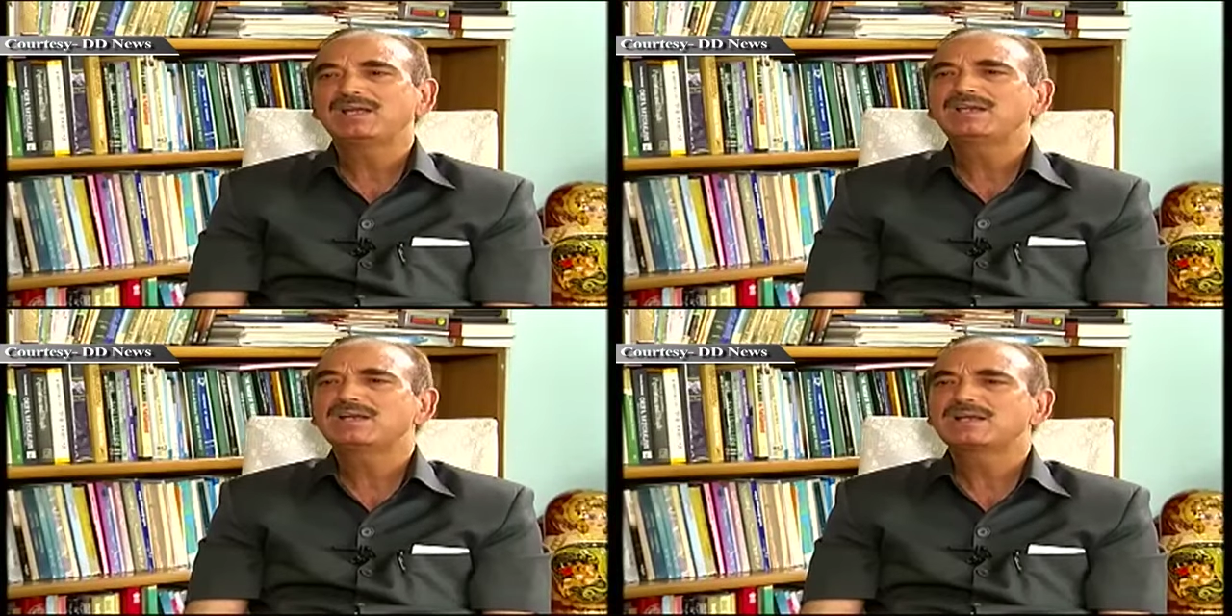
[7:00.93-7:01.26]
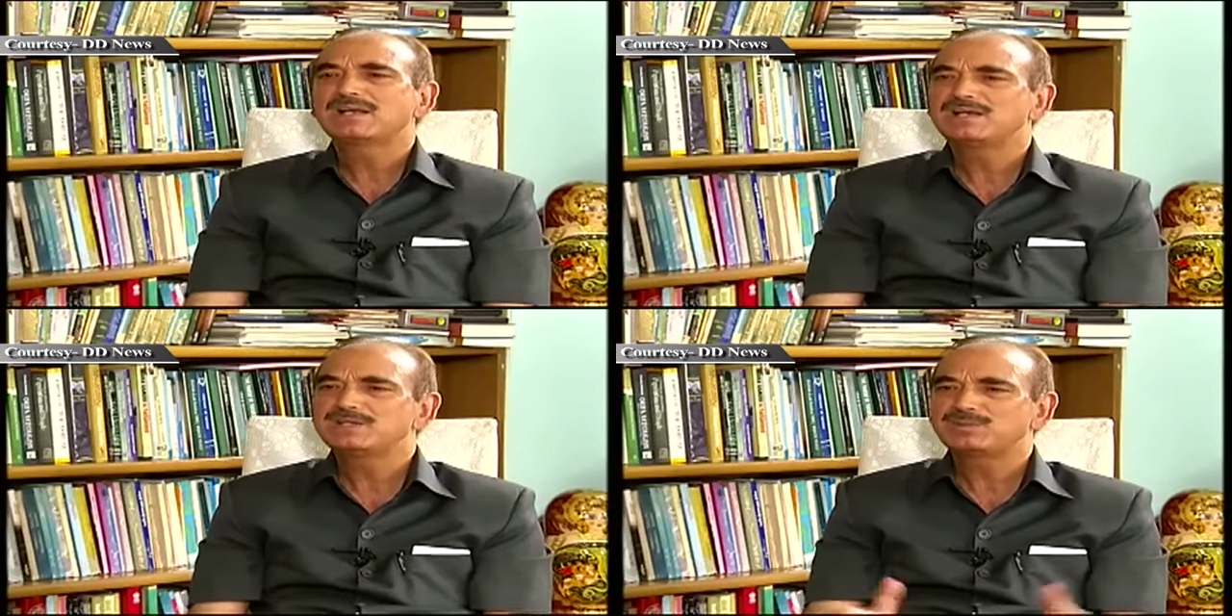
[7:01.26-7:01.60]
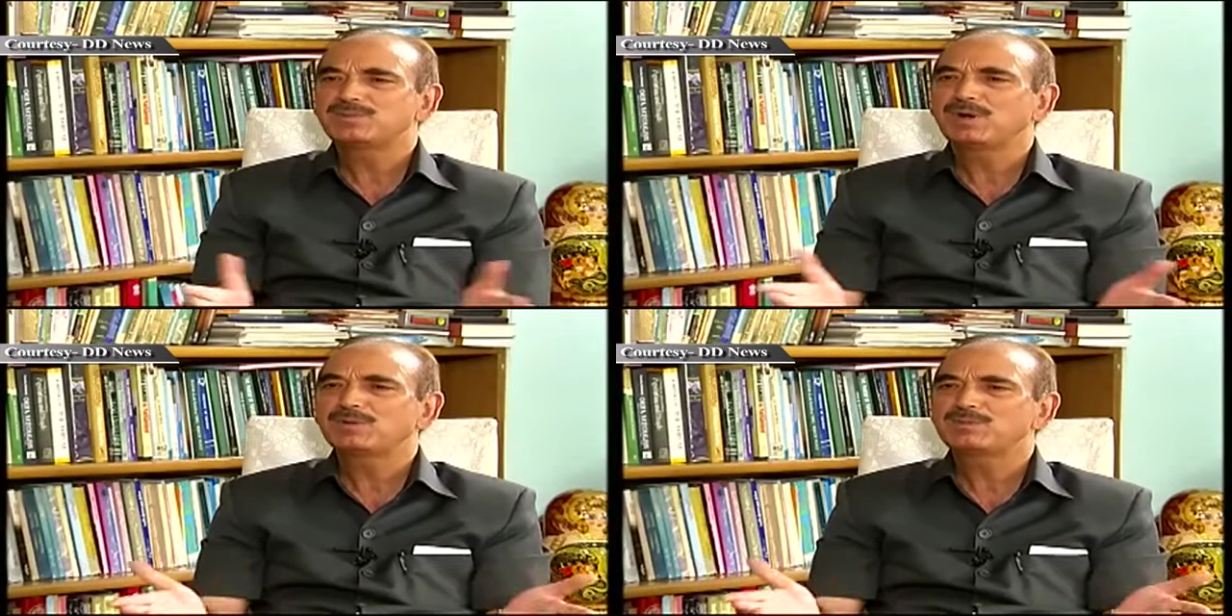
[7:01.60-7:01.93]

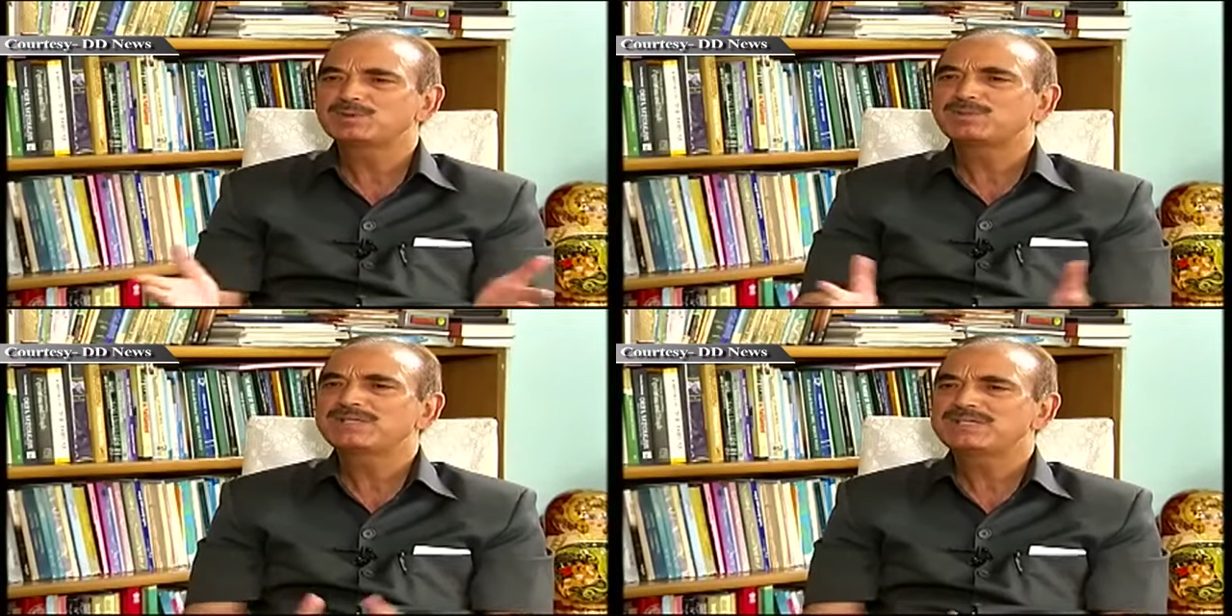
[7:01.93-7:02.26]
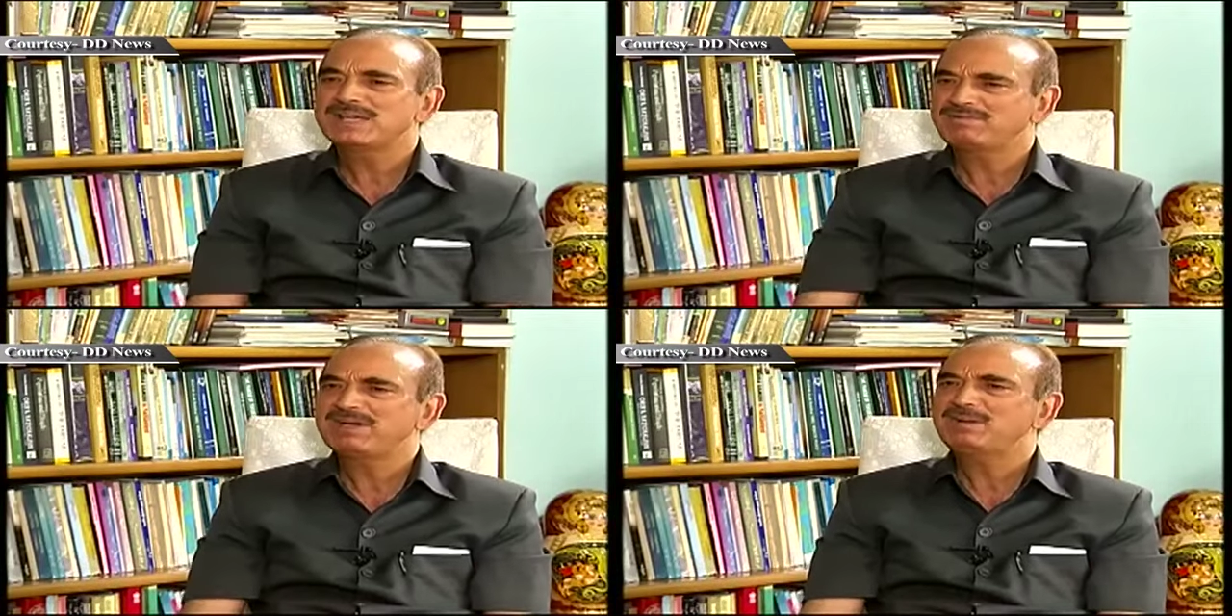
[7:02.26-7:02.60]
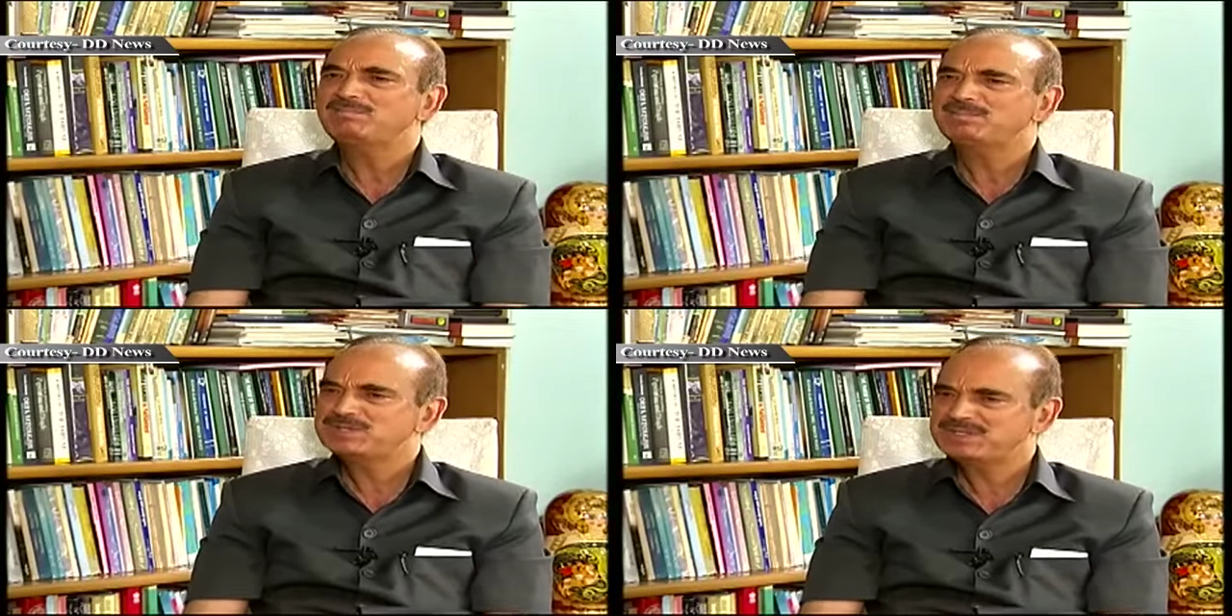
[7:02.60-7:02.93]
increased almost by
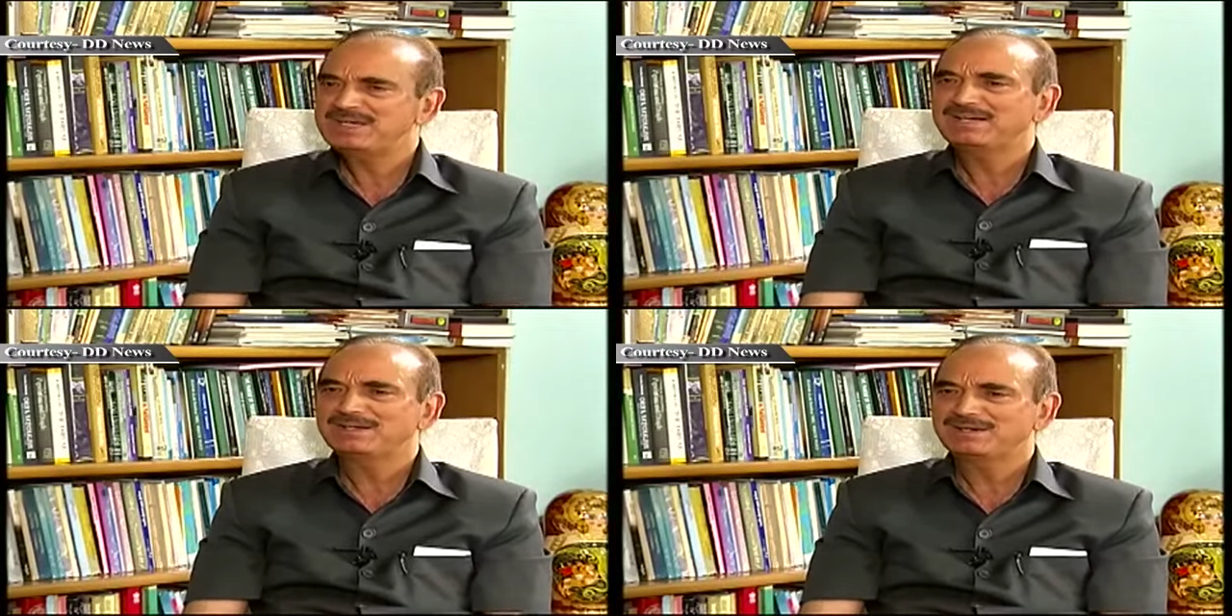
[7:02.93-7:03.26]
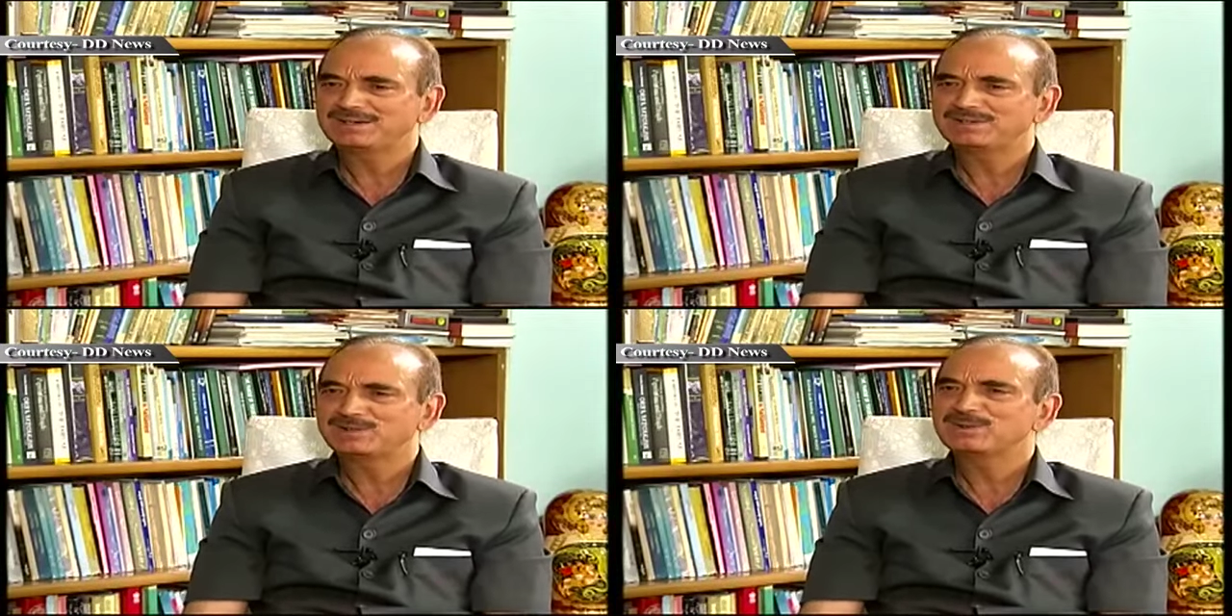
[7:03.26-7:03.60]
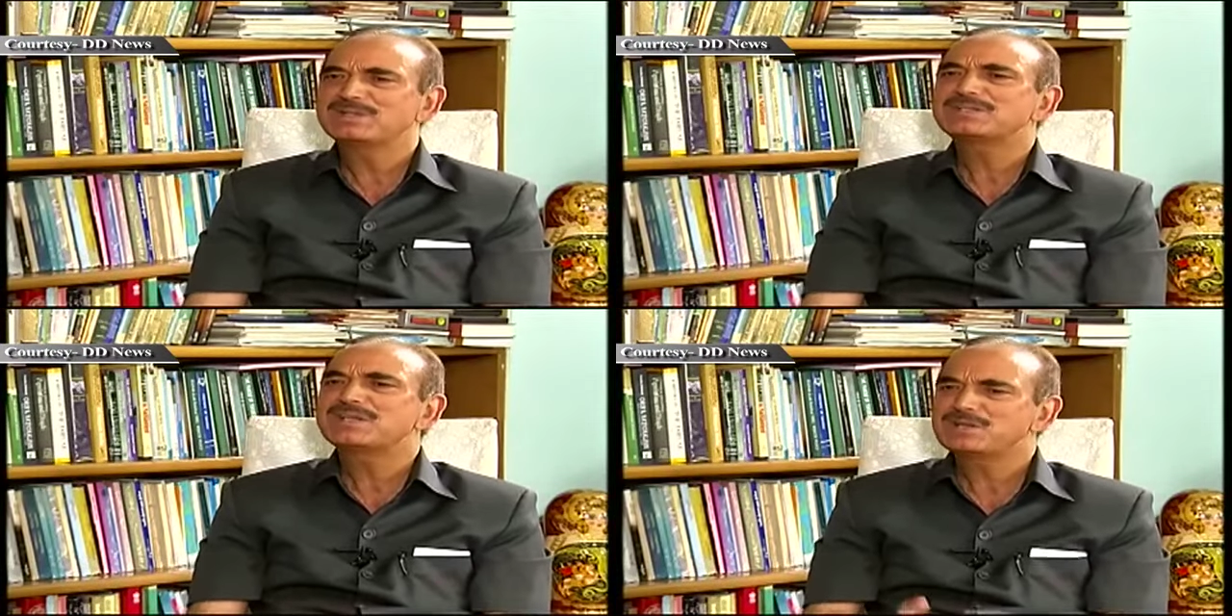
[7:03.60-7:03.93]
70 percent.
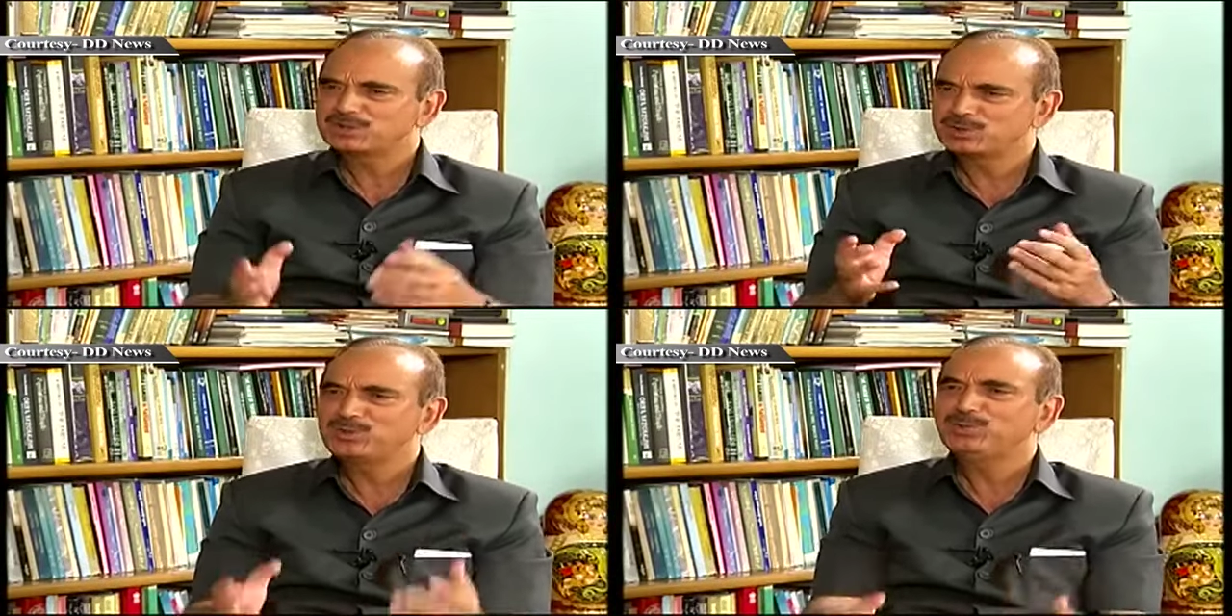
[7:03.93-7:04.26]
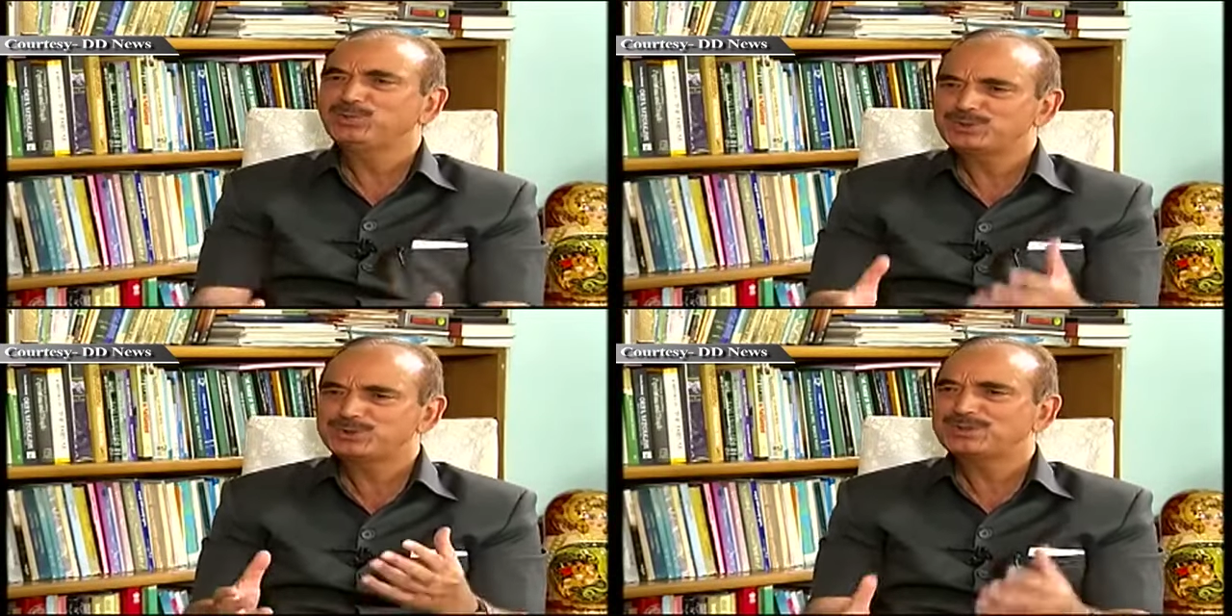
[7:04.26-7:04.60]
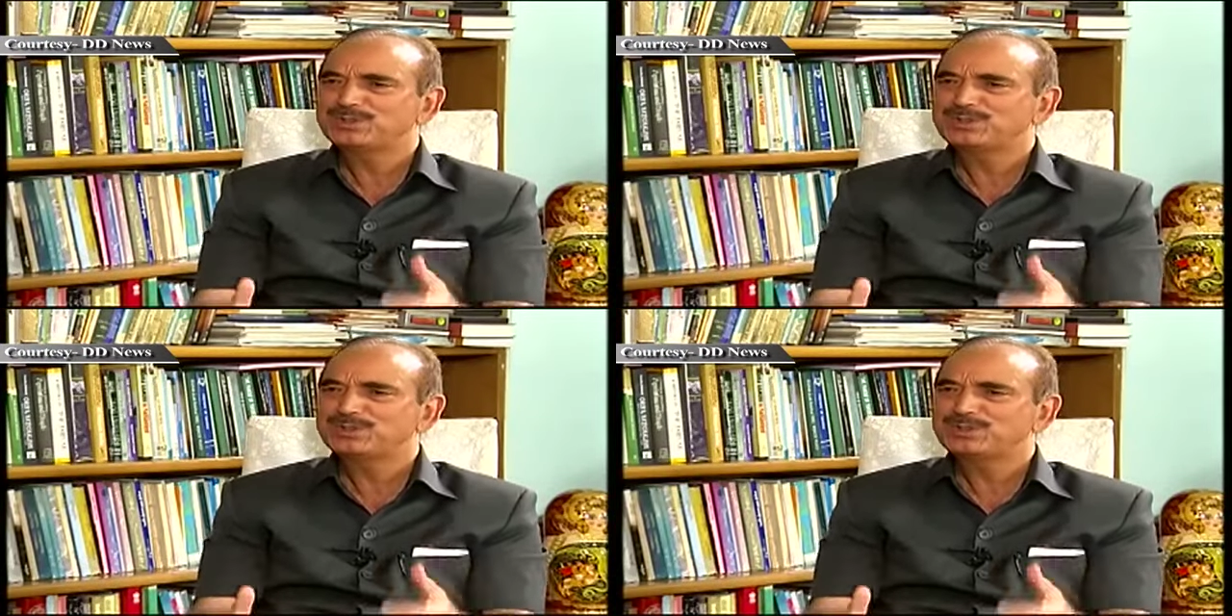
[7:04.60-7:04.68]
So this is a huge